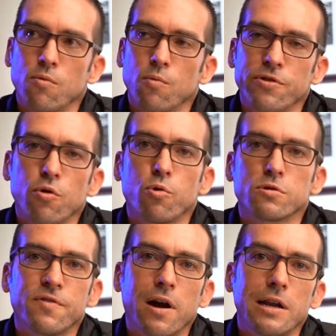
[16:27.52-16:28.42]
with your
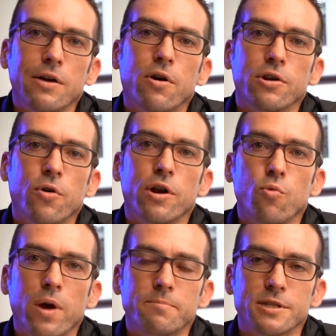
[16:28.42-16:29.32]
portfolio on your own
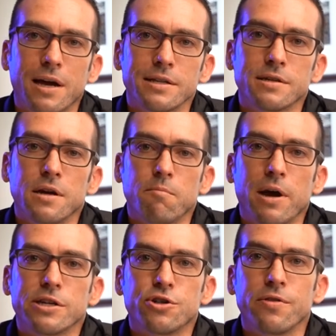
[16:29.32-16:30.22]
website,
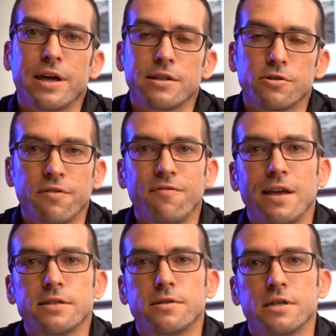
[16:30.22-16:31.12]
make sure that it
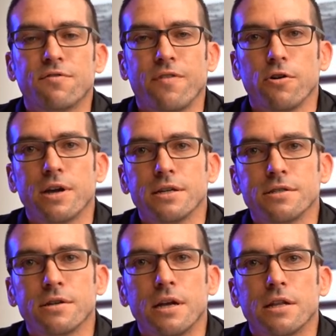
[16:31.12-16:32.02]
reflects this
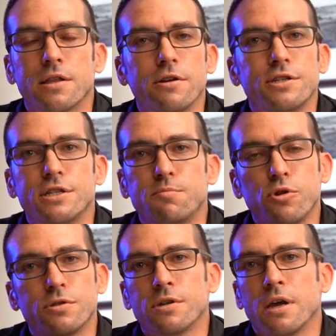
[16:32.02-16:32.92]
focus. Don't just
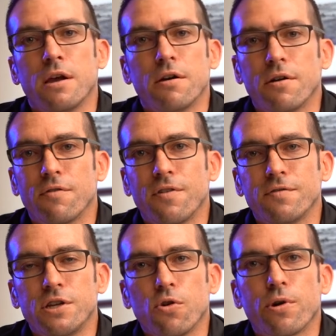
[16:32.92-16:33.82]
put
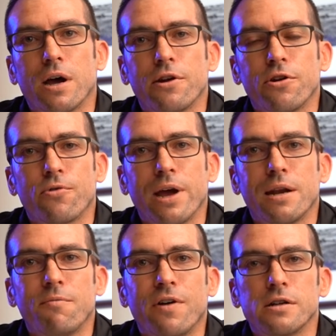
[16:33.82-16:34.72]
50 or 100
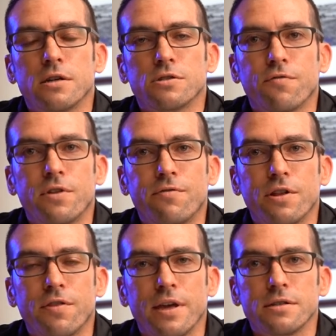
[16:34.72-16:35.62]
random photos of
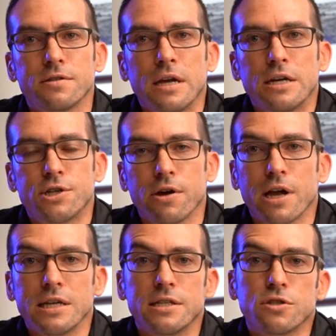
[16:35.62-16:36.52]
different things.
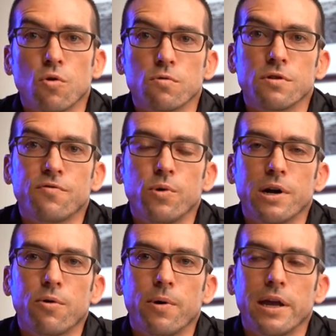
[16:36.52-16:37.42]
Showcase the sort of
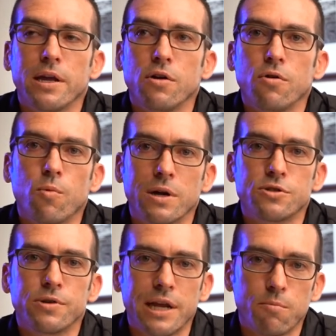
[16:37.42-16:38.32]
work where you want
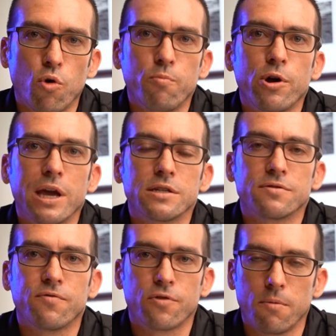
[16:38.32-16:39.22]
to get more bookings
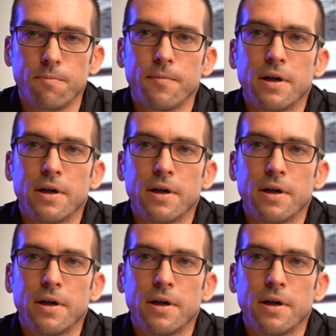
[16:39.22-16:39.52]
from.